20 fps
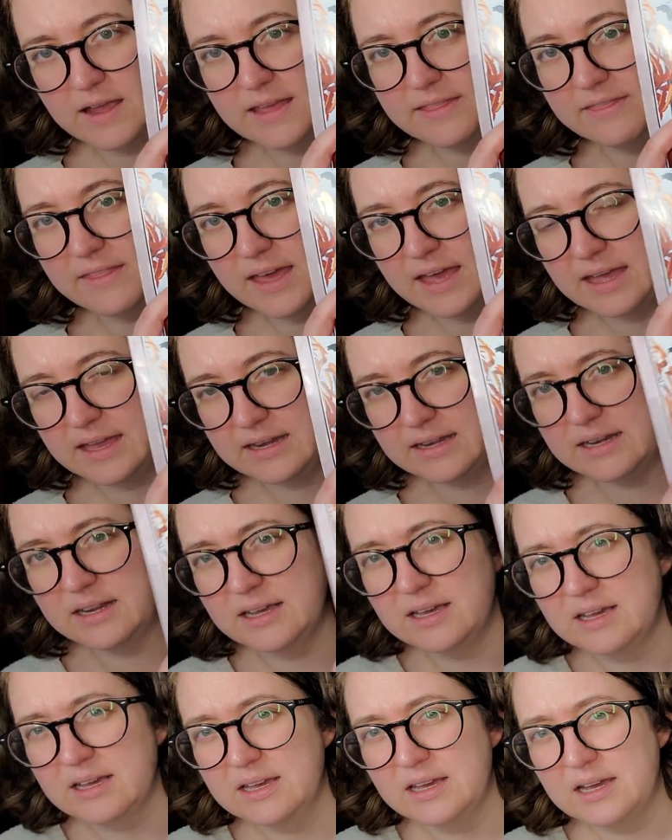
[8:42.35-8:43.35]
And then
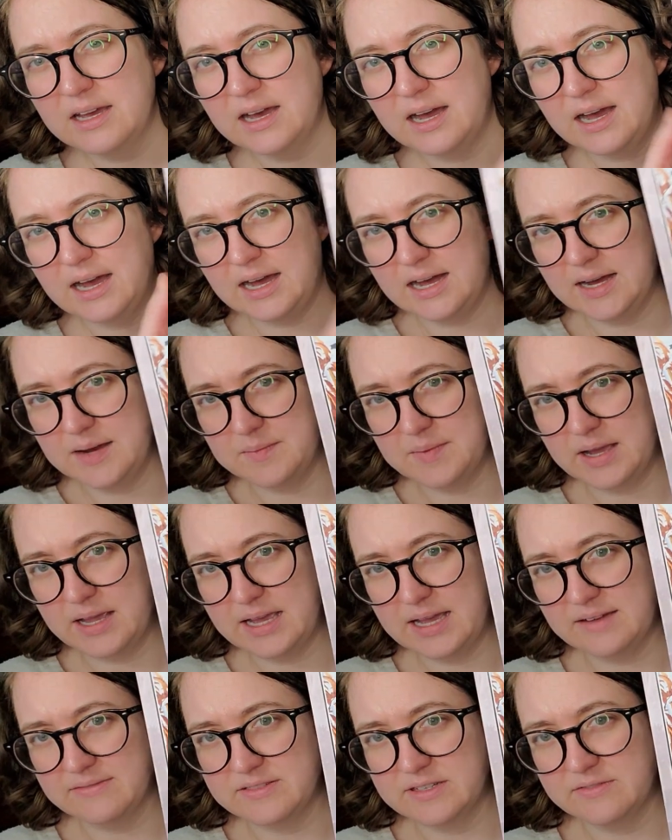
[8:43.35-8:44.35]
um,
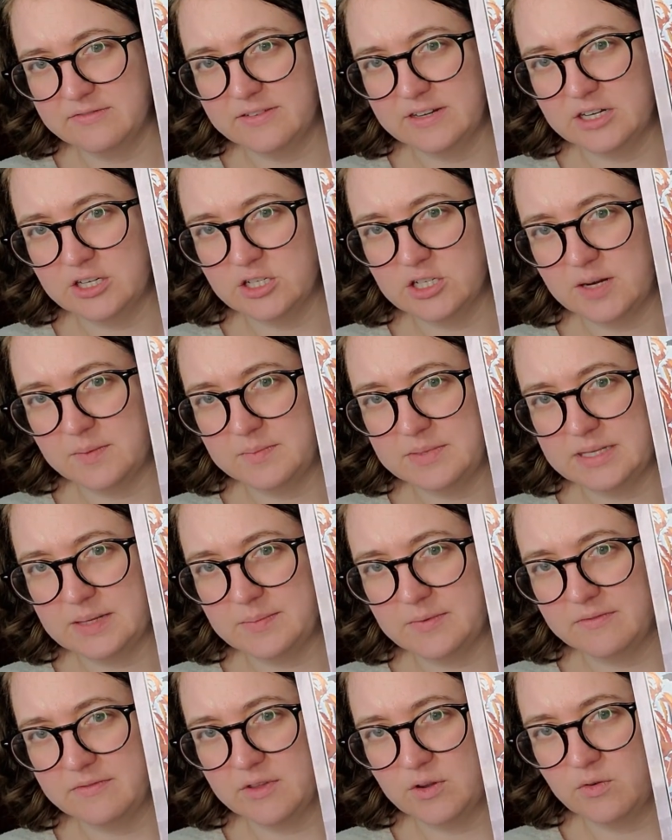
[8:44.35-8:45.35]
I have to finish up
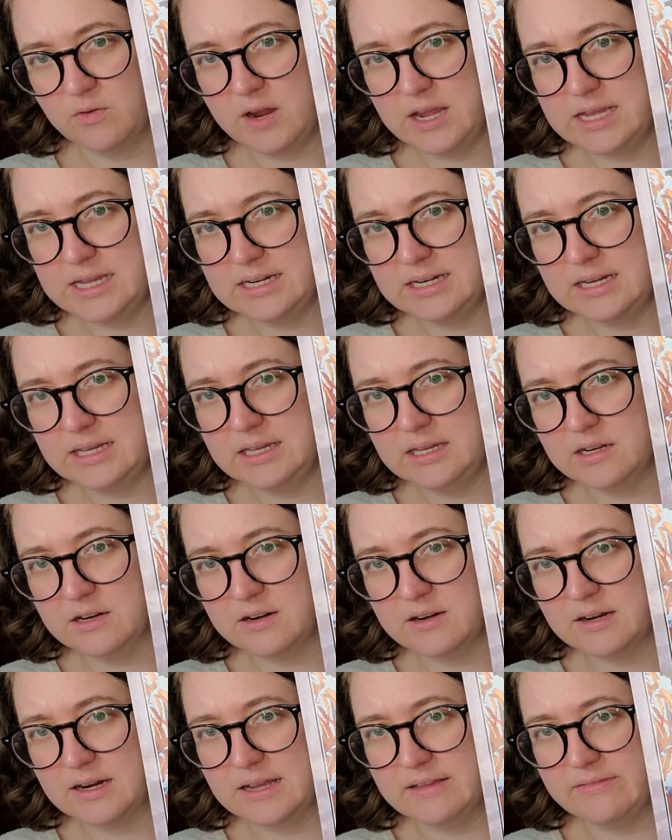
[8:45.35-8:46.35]
some of the gray in
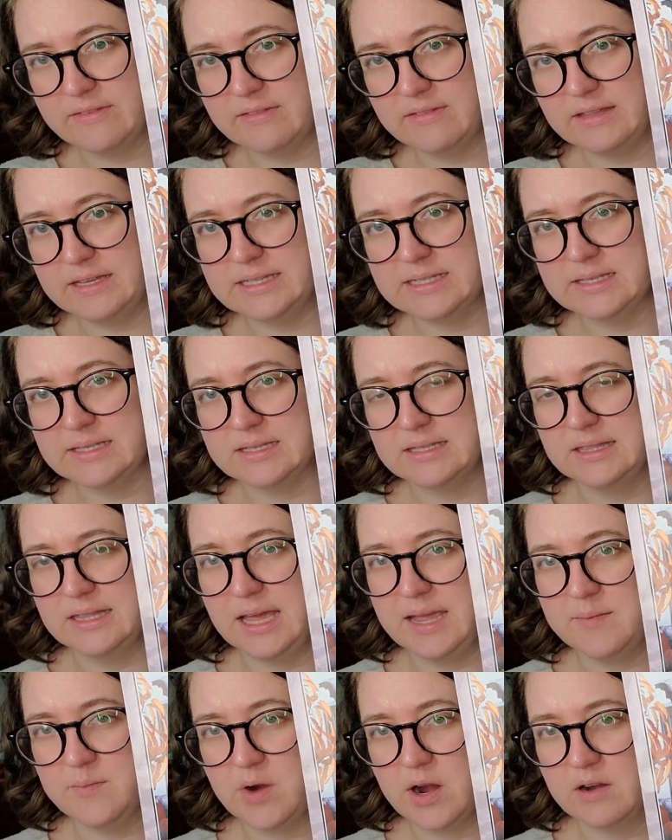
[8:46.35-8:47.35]
here and then these
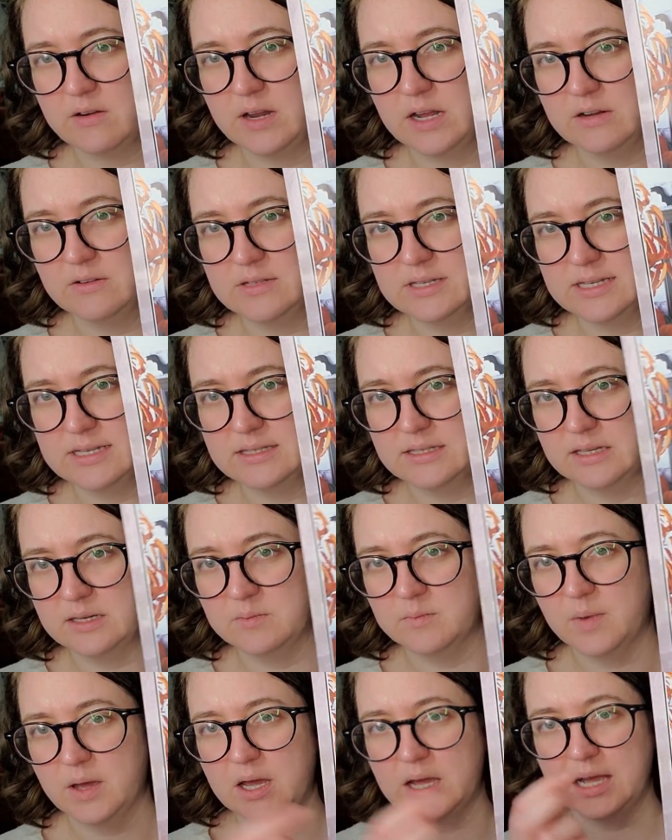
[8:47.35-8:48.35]
light brown houses
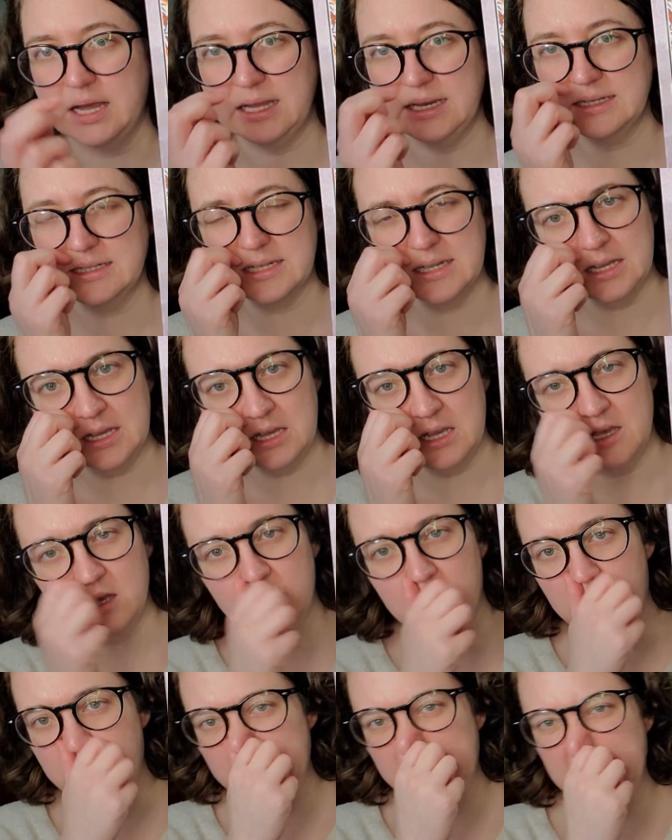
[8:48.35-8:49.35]
in behind
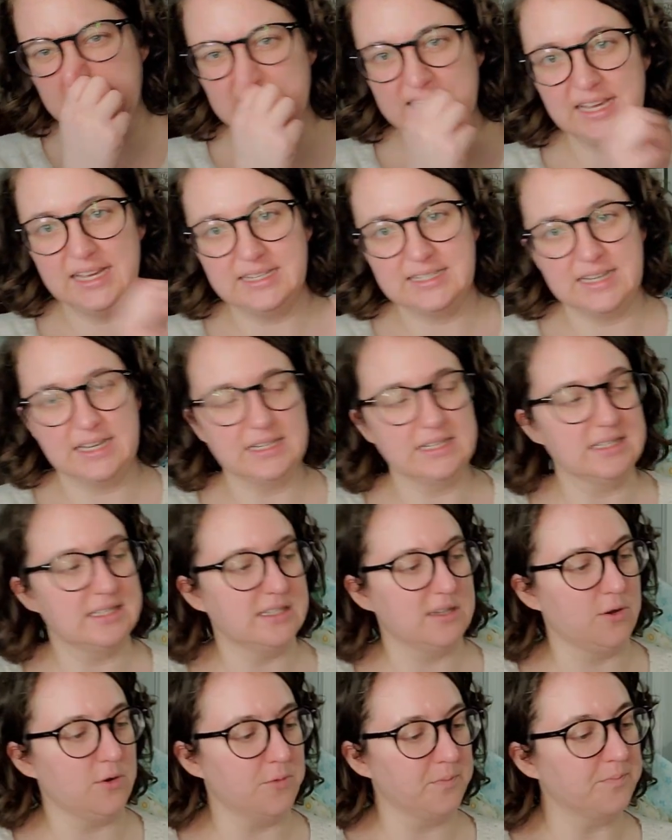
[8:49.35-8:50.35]
all need to get done.
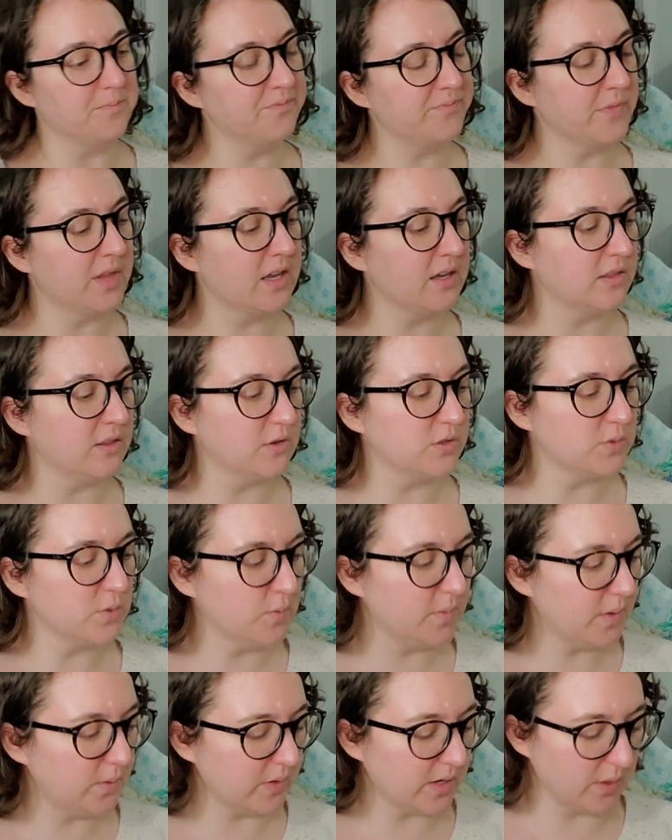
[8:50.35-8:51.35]
So those
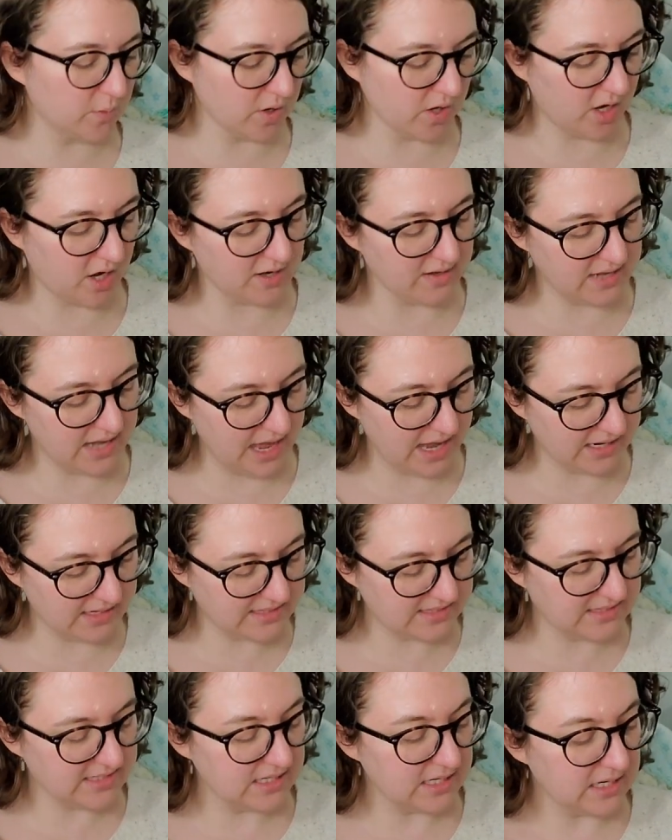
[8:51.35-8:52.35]
will be what I work on
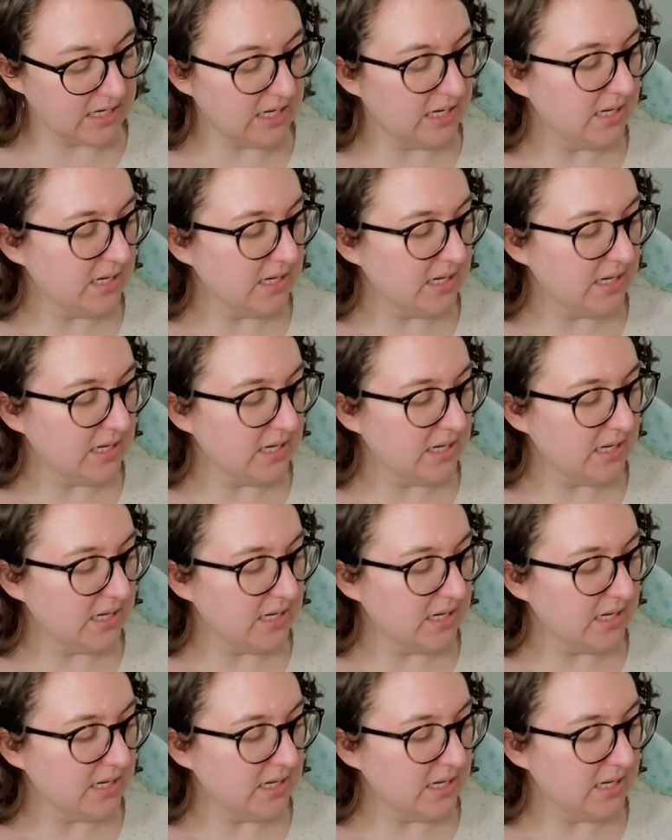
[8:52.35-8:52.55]
next.